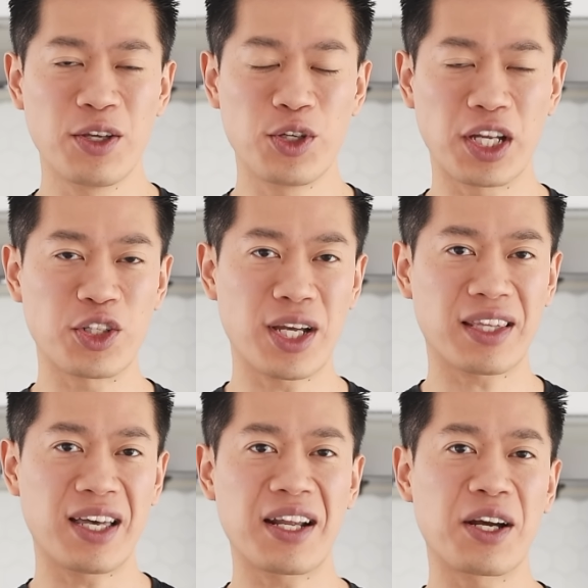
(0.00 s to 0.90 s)
You can
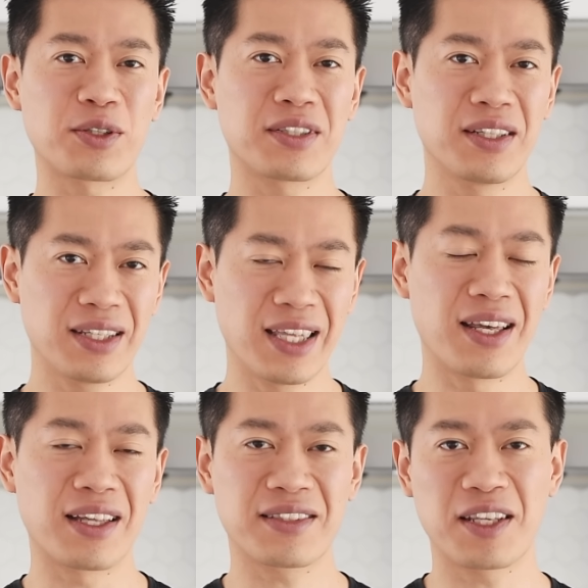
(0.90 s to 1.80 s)
check that out in
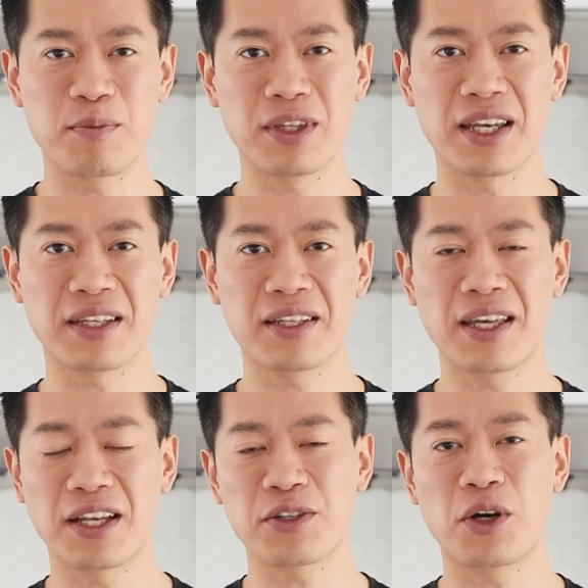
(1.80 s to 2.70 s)
that same link.
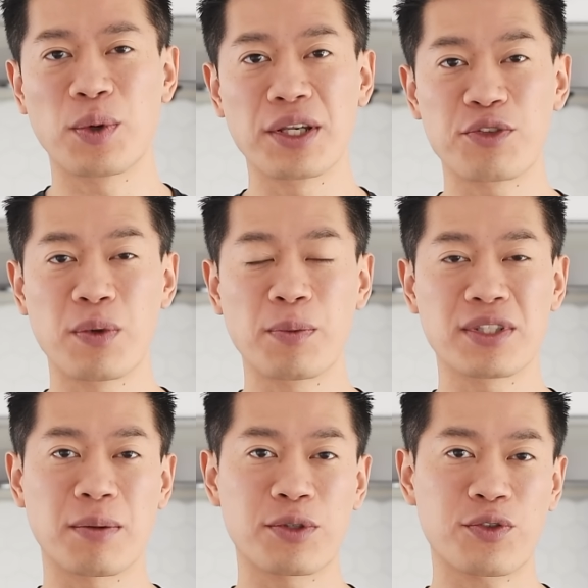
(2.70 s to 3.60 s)
And as always, remember to
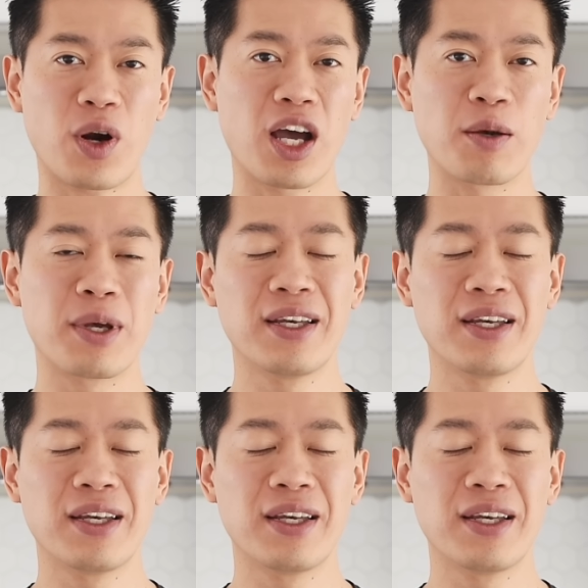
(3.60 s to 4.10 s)
subscribe,